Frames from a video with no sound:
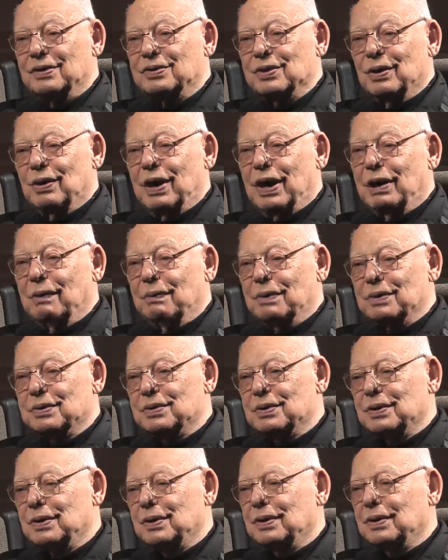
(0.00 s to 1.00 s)
So I was
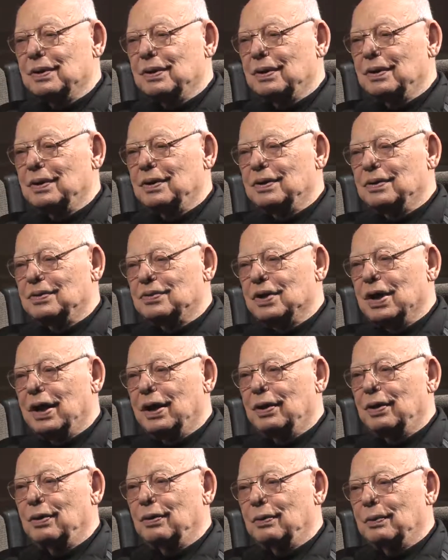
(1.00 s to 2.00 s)

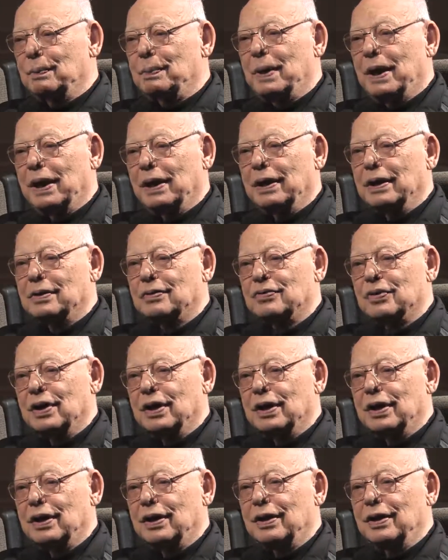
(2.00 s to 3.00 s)
assigned to a pilot
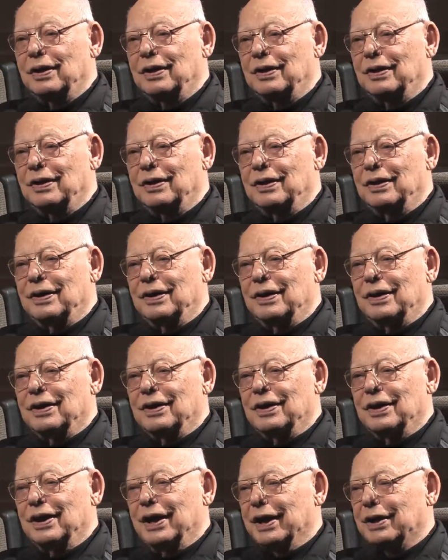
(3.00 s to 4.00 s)
side.
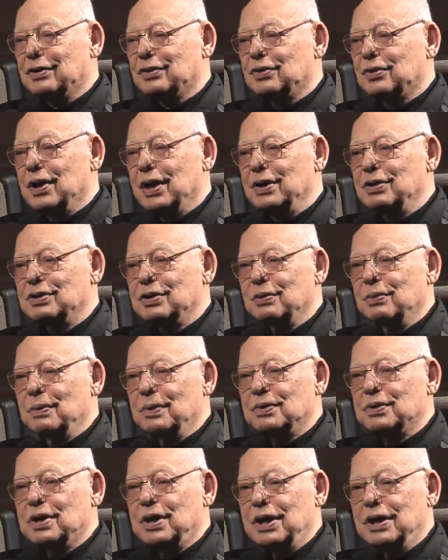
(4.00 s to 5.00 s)
The next station
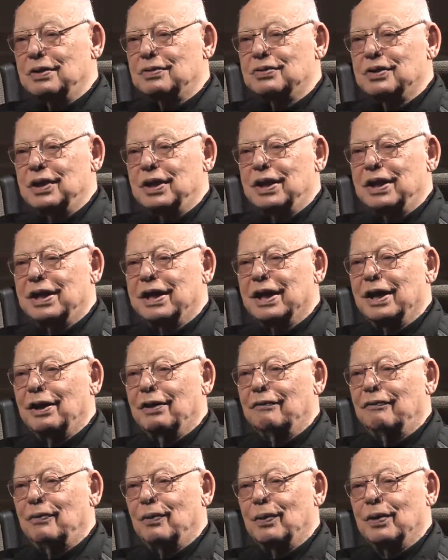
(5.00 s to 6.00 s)
was King City,
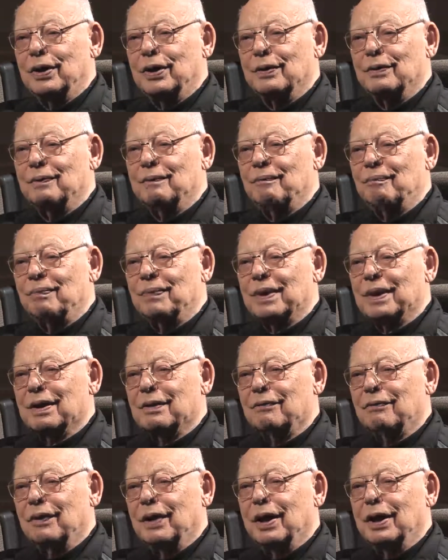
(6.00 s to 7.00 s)
California,
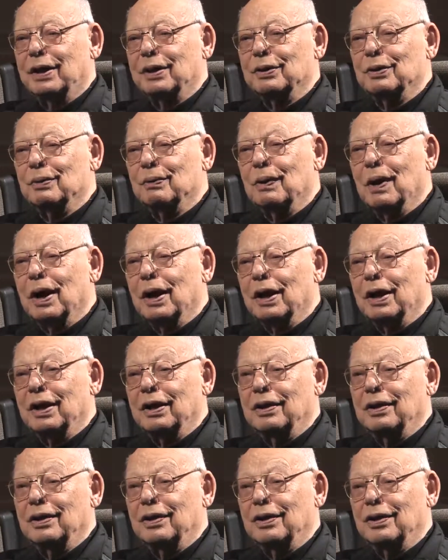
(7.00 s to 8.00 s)
flying the
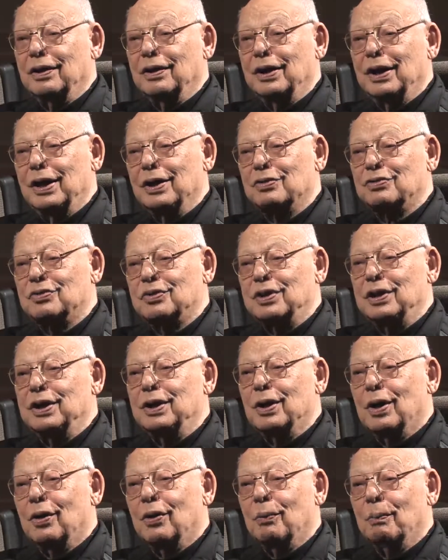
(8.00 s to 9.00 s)
Ryan
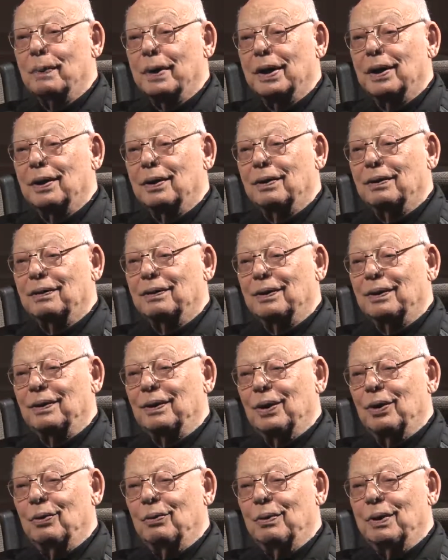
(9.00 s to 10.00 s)
ST all-metal
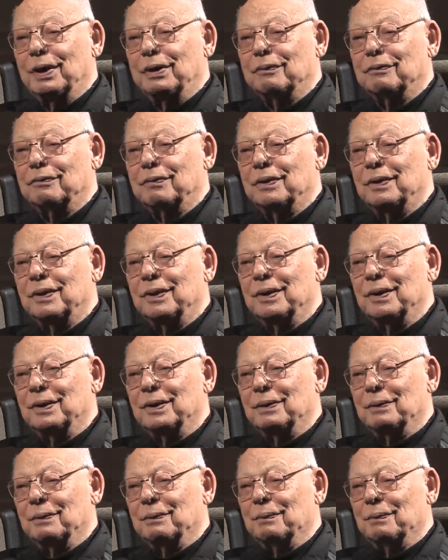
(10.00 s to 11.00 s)
low-wing
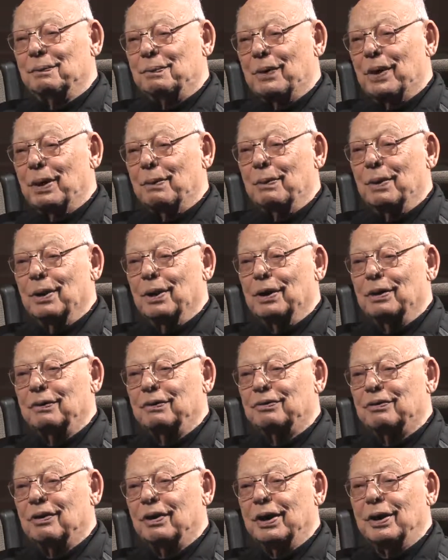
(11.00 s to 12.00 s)
primary
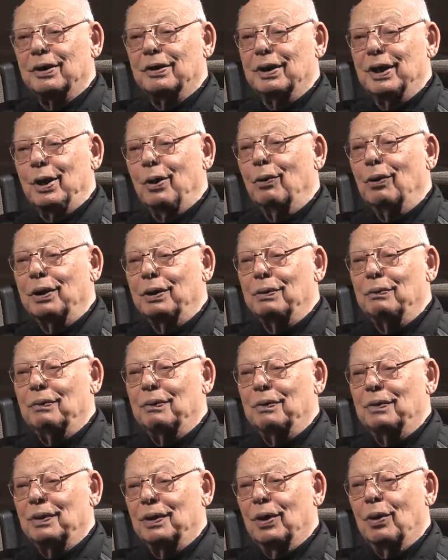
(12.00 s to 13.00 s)
trainer, the only
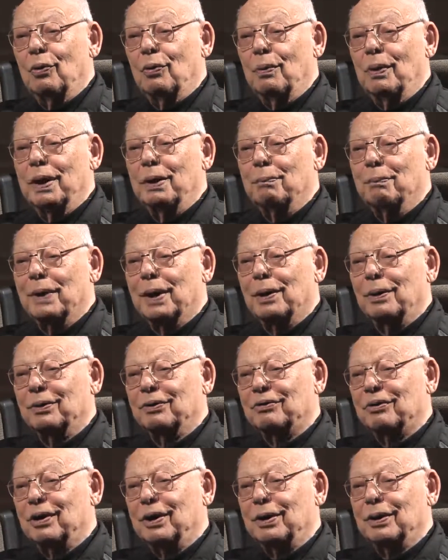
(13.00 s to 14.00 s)
low-wing metal
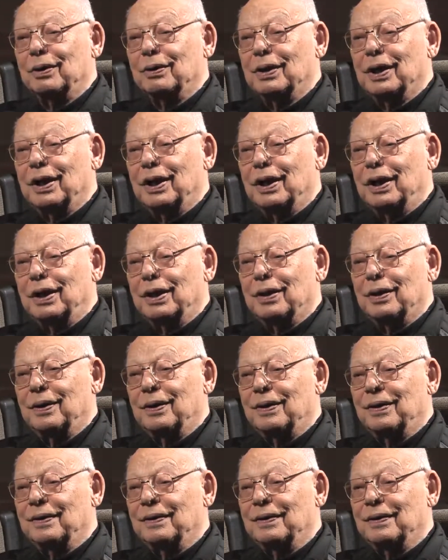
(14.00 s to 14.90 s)
trainer they had.